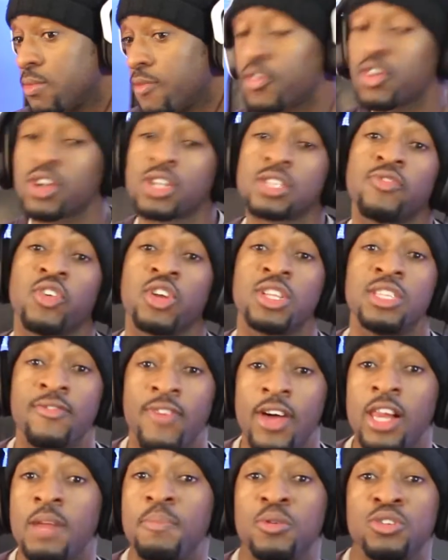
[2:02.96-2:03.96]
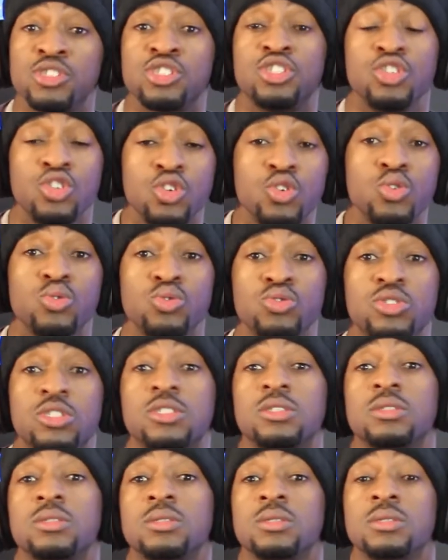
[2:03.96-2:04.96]
for the developers to
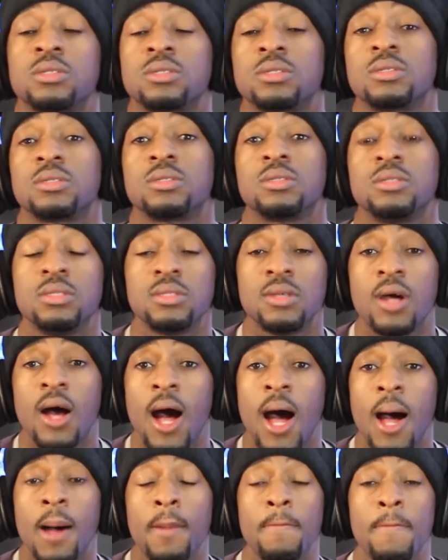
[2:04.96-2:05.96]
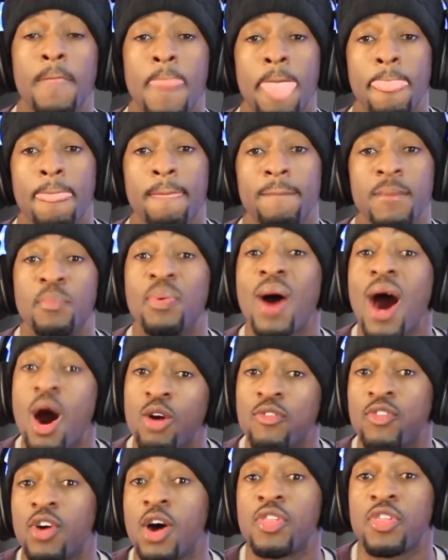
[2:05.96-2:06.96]
use the
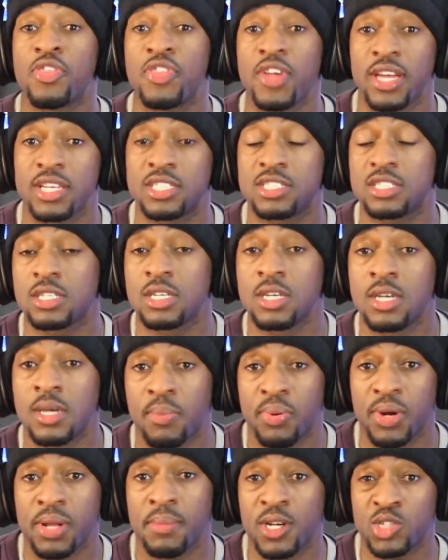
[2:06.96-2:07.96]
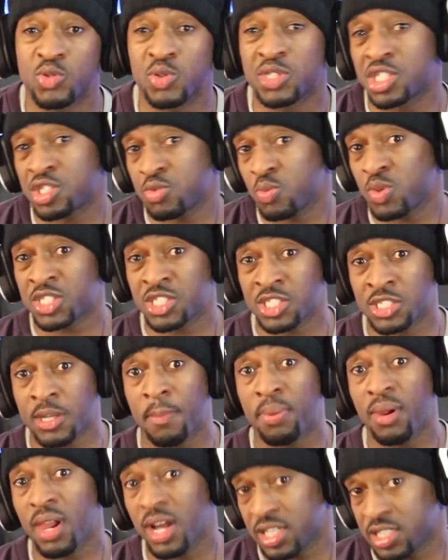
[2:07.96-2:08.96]
power for other things, pretty much, which is a
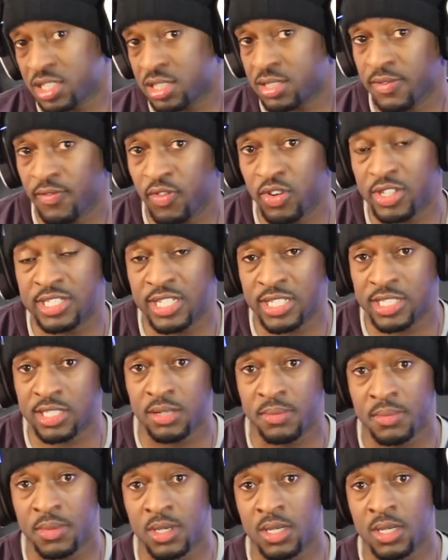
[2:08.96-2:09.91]
plus for the system.